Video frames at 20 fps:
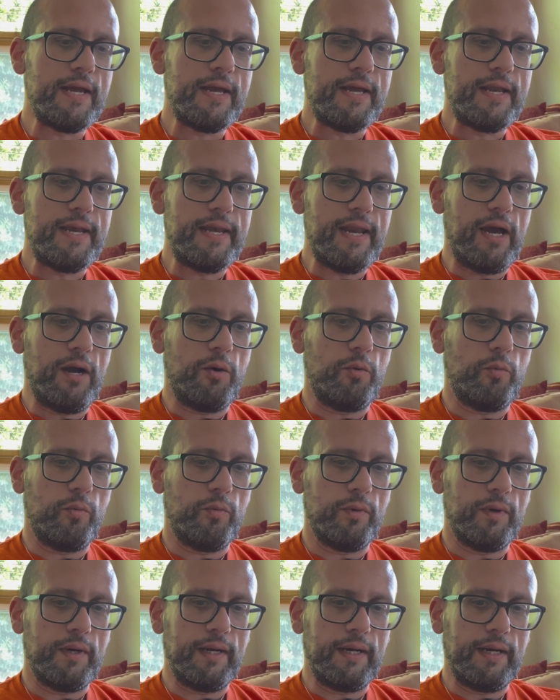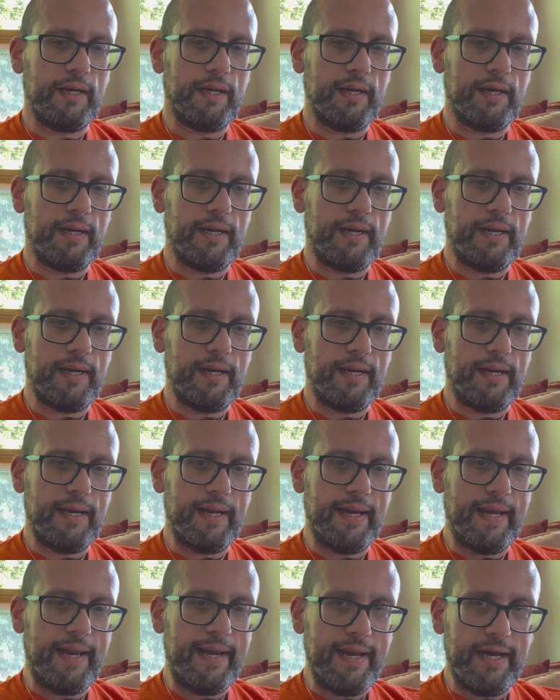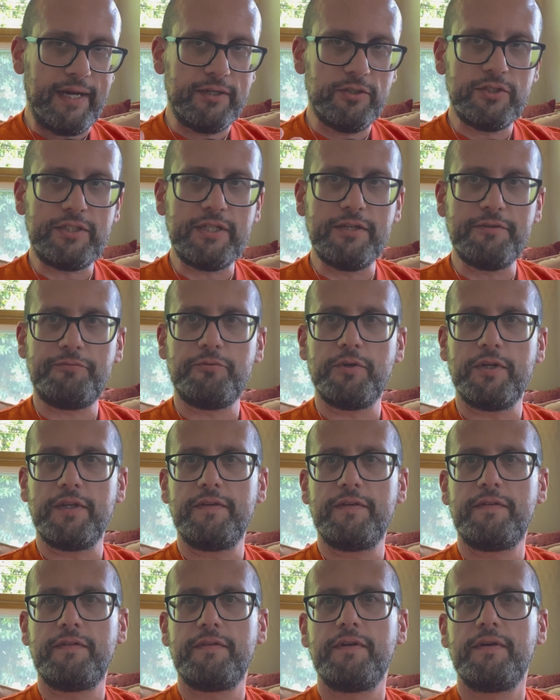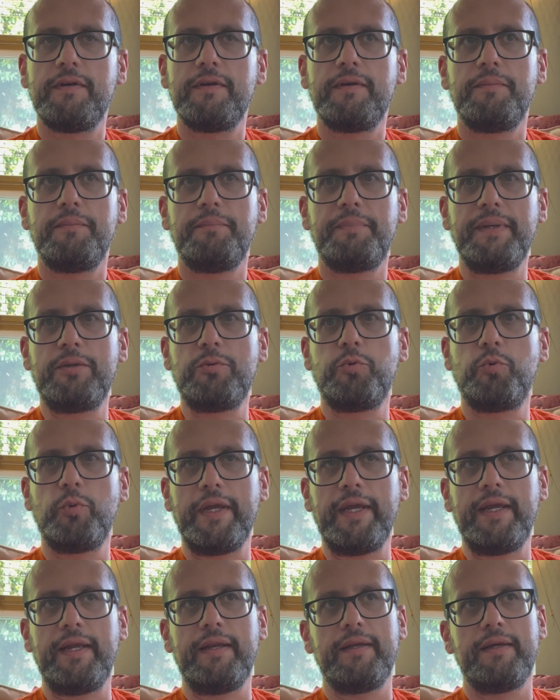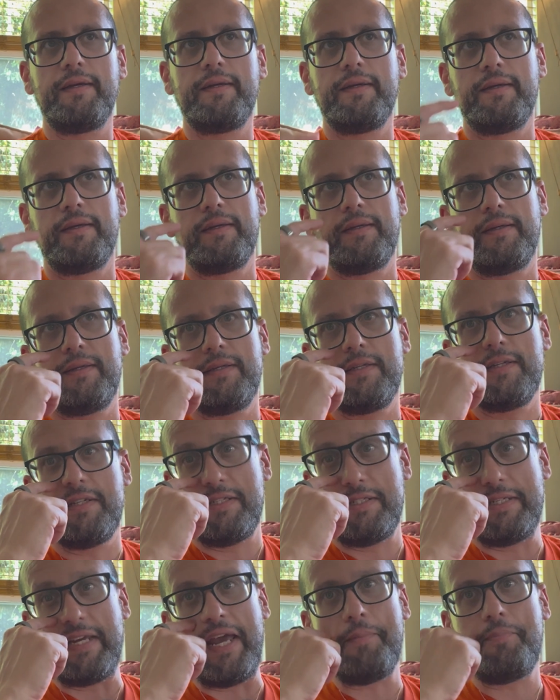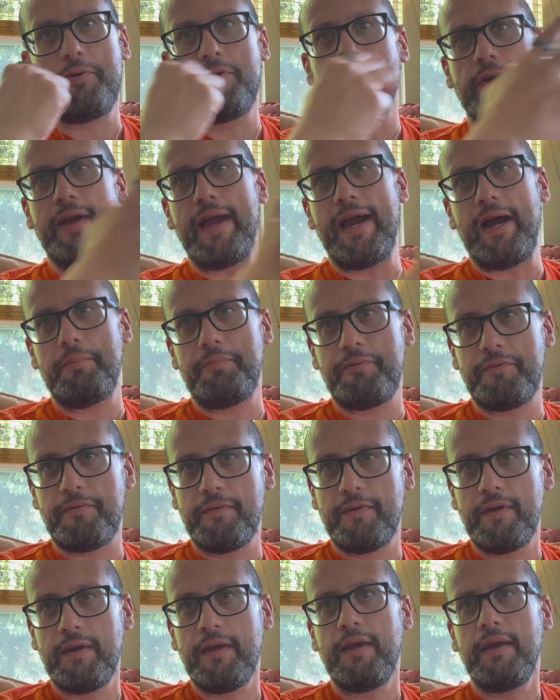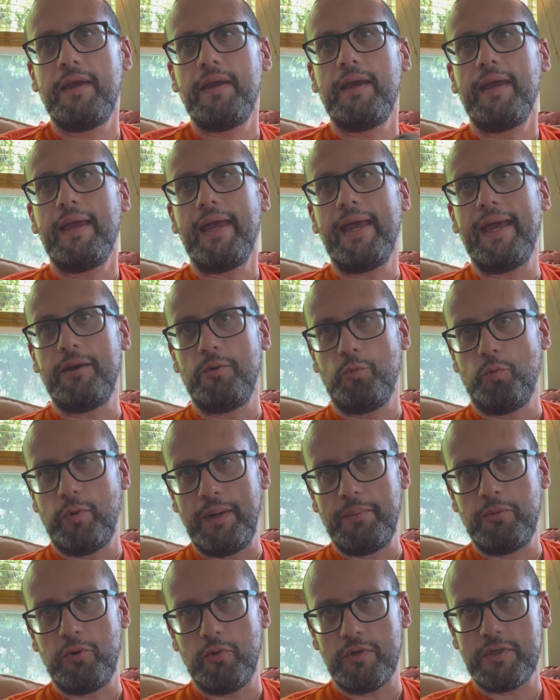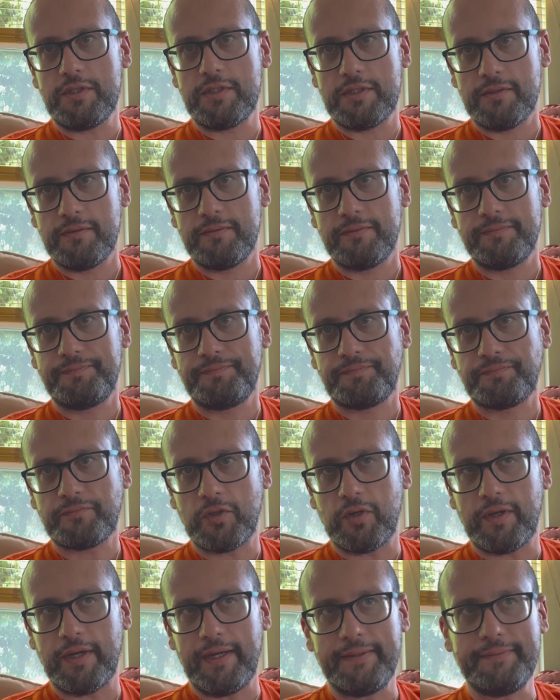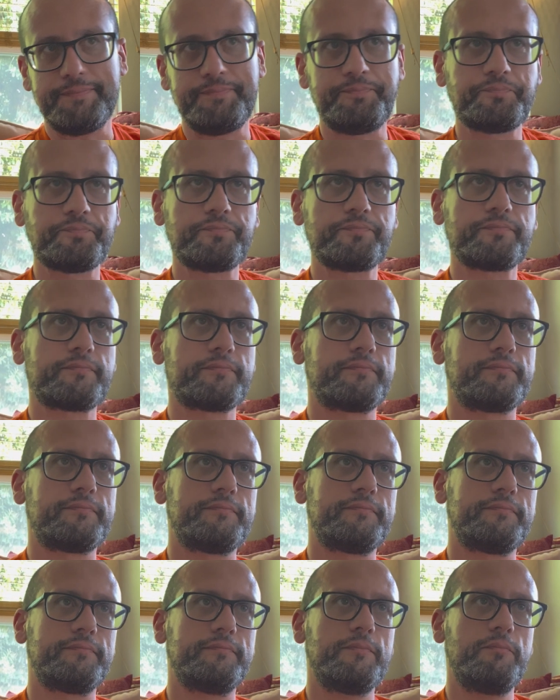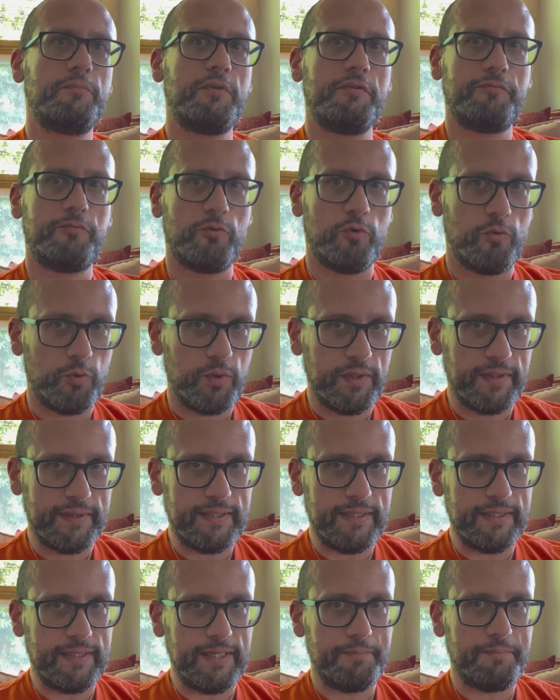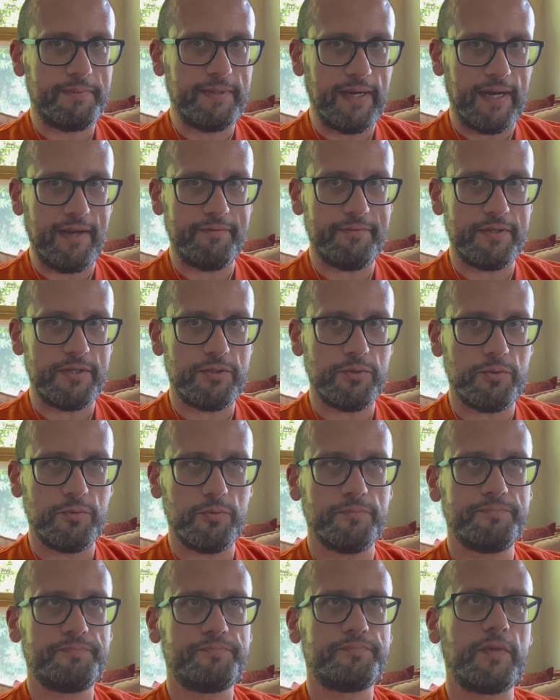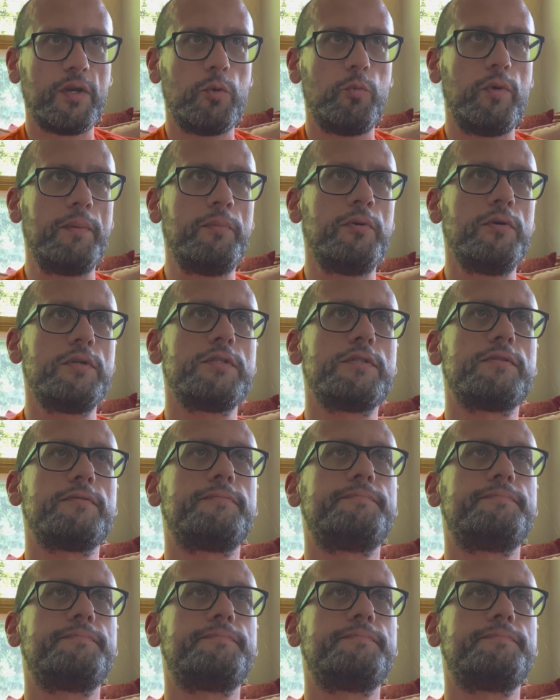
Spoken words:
Now, another difference between Zapier apps and webhooks, okay, before we'll deep dive into webhooks,